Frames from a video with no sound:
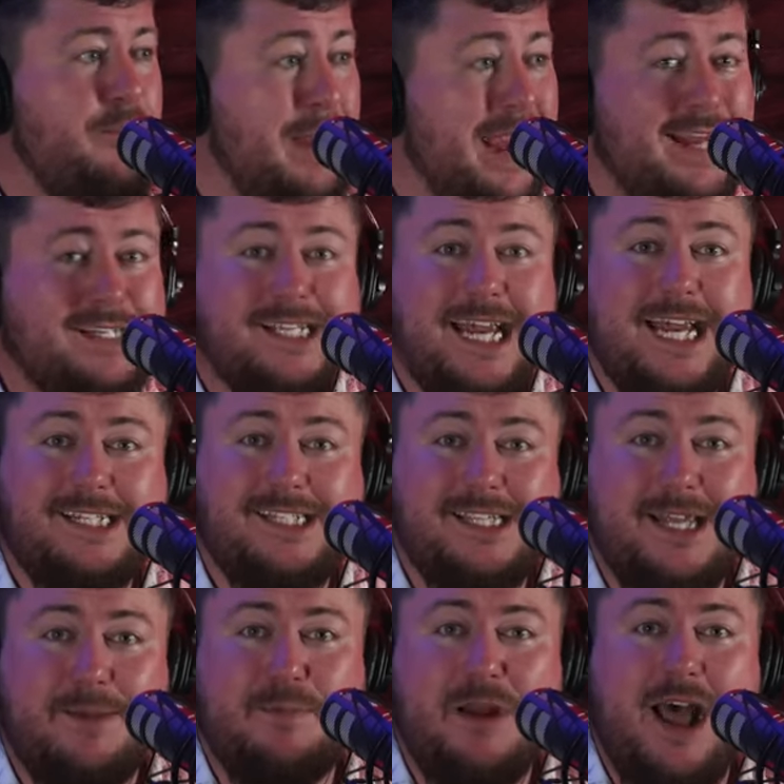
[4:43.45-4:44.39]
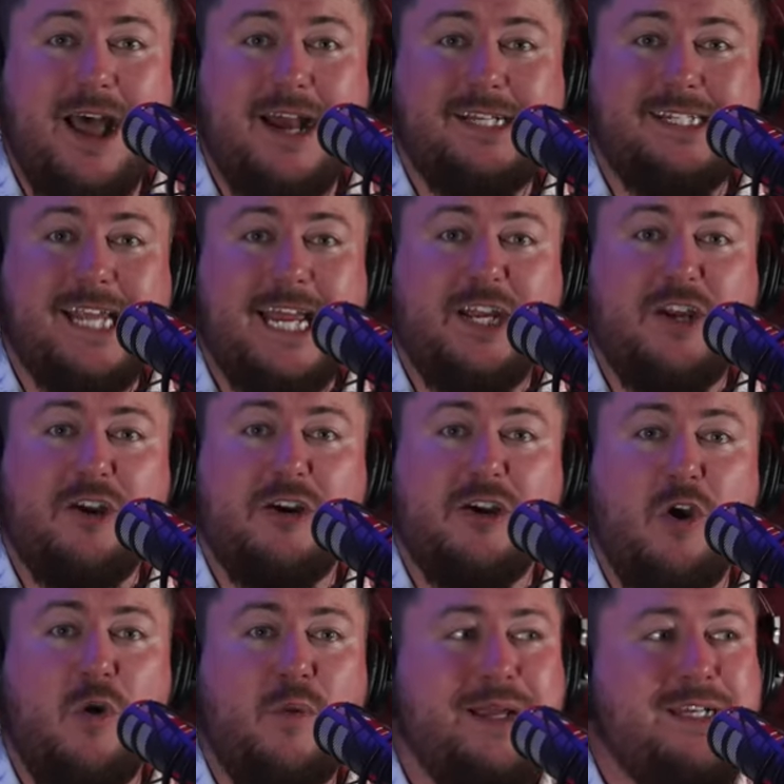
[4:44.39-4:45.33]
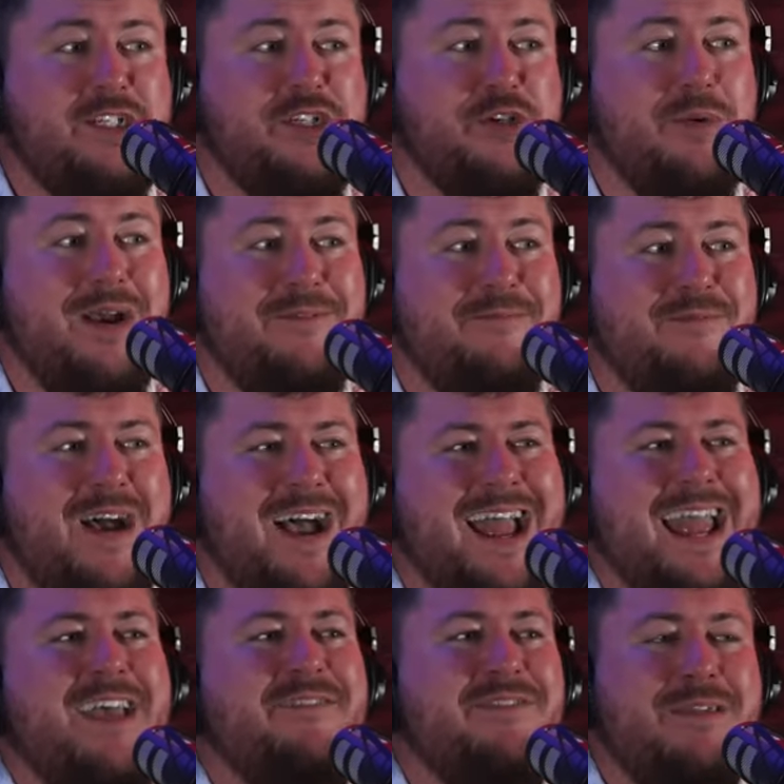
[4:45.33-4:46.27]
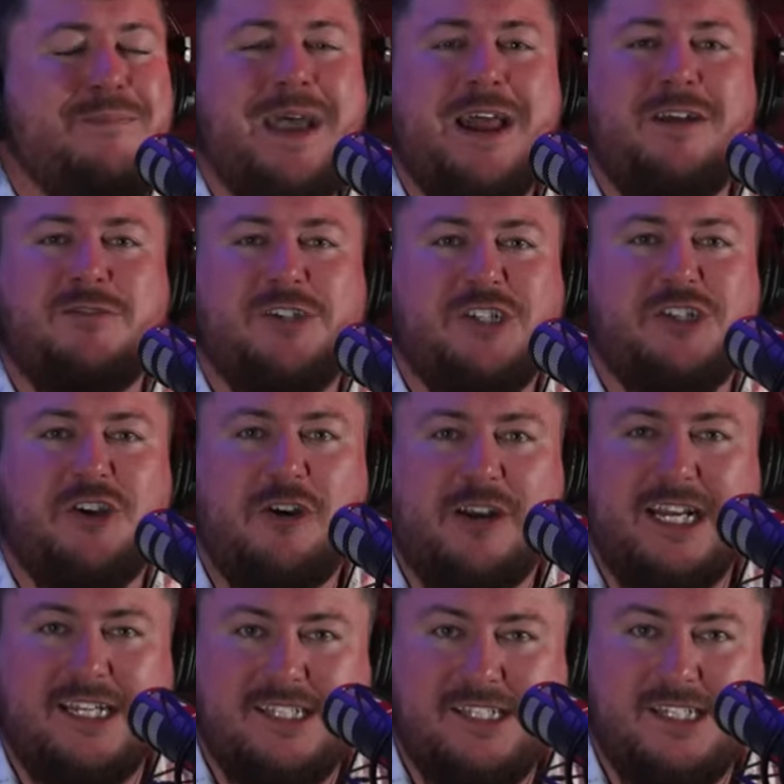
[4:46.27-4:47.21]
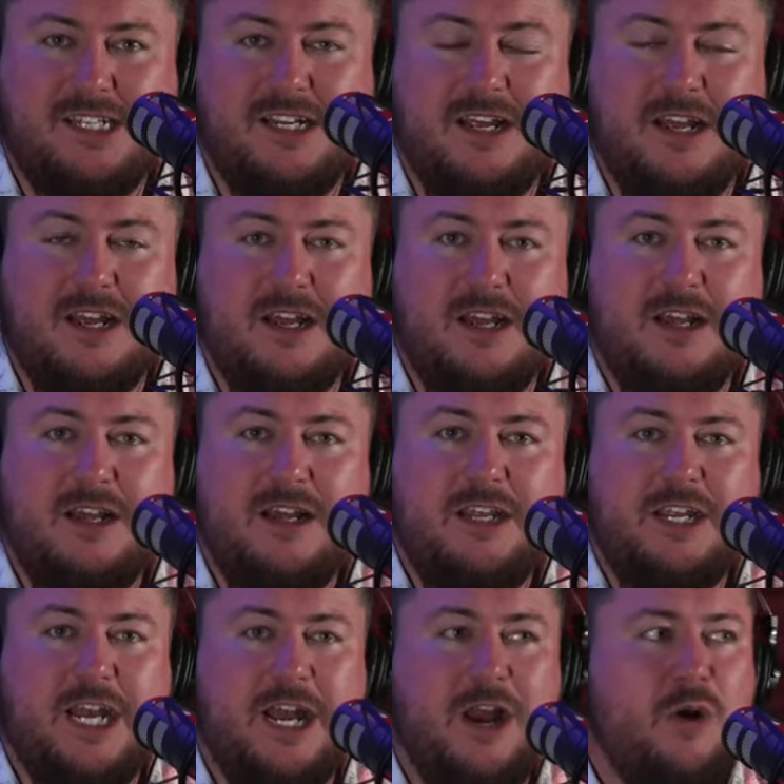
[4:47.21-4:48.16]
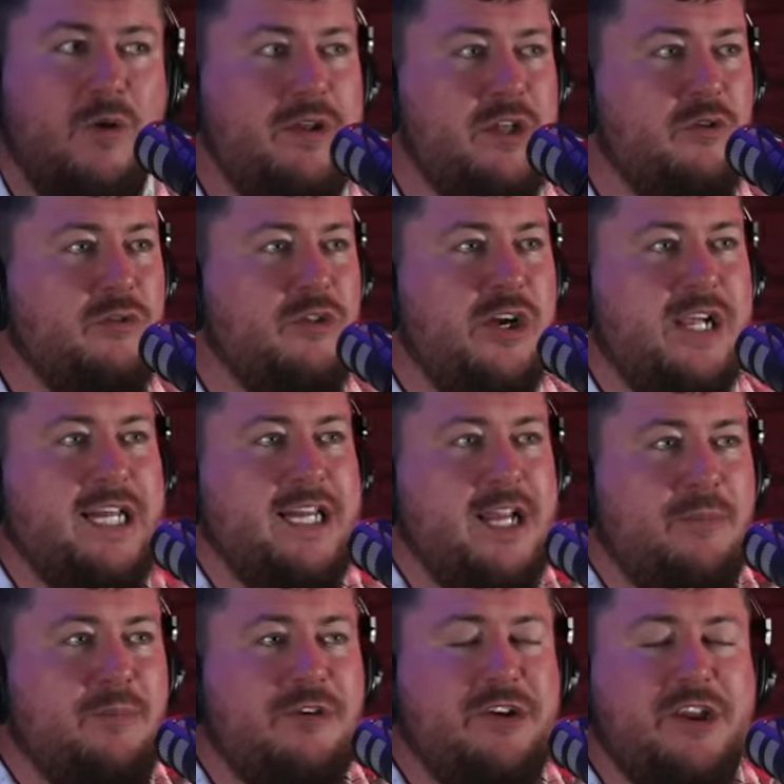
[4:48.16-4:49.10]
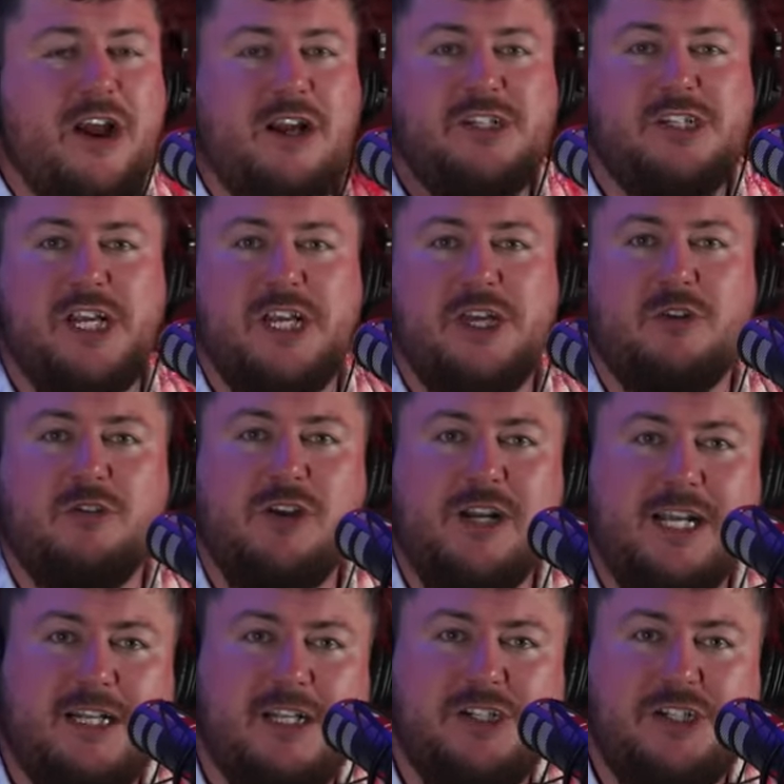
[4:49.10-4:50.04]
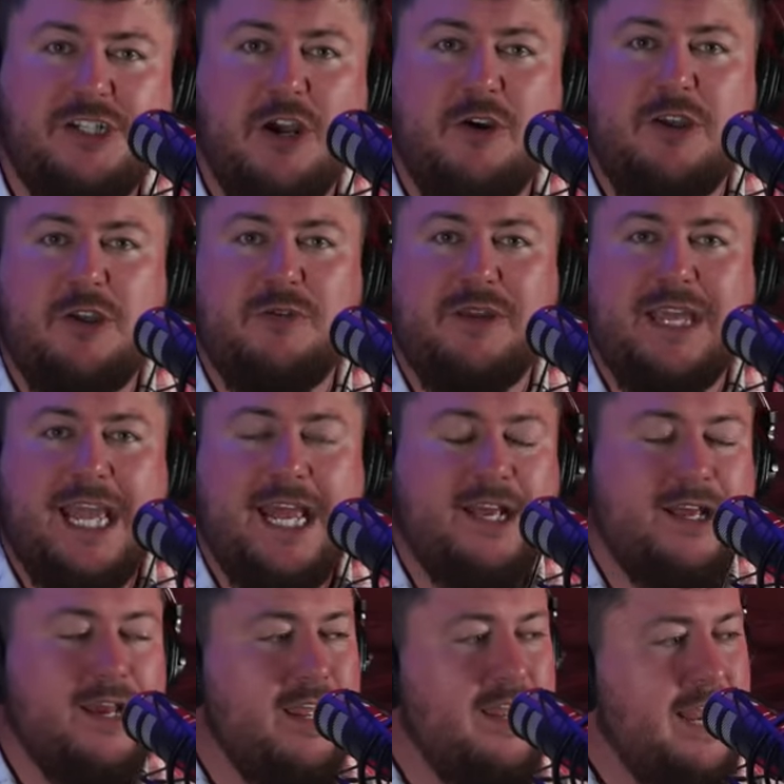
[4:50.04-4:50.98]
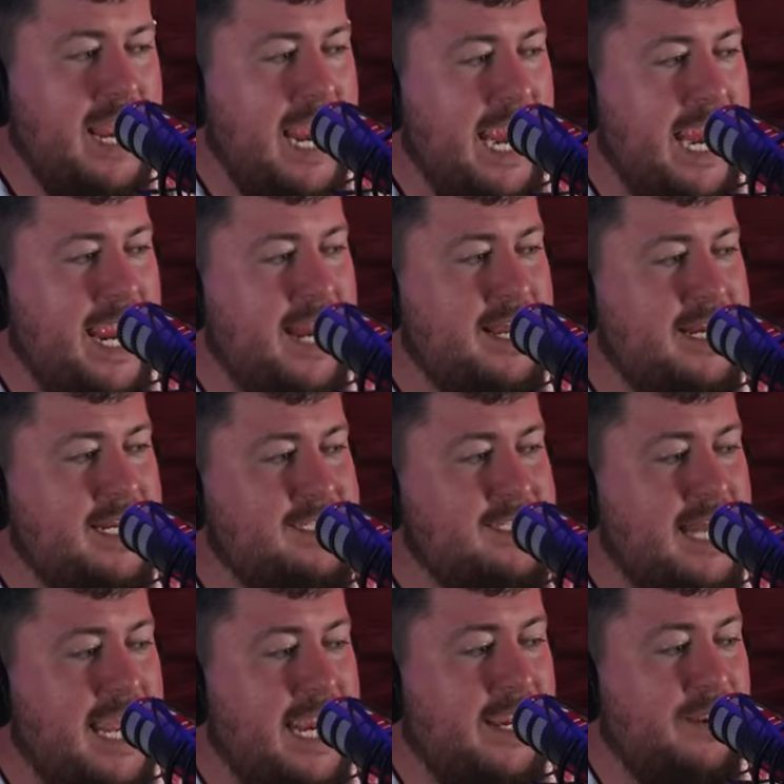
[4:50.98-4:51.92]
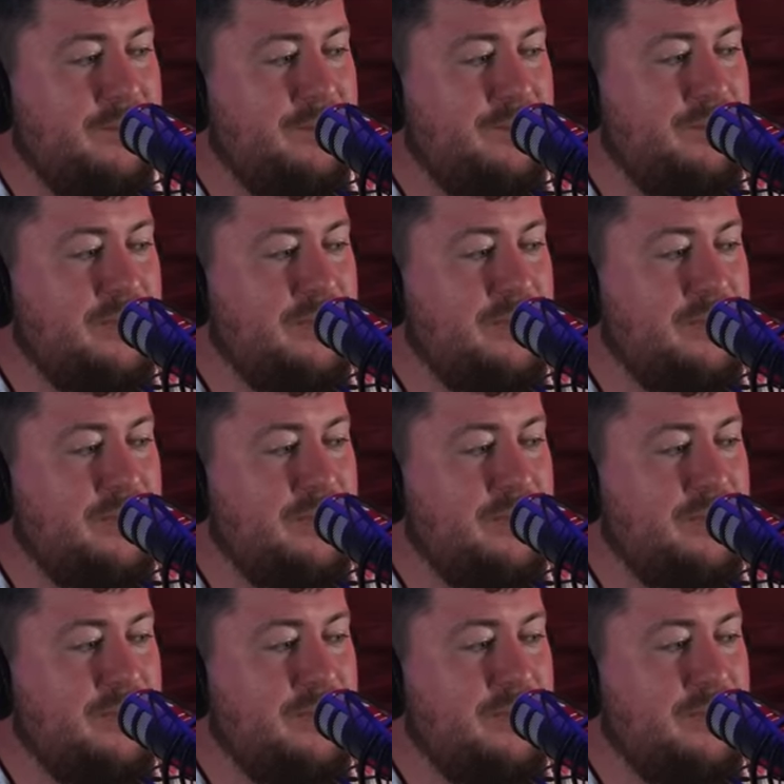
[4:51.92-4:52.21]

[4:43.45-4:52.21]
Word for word: bands like Slipknot, it's like you're going to a heavy metal circus. You know, you look at their production, you look at the show you get, and it's like,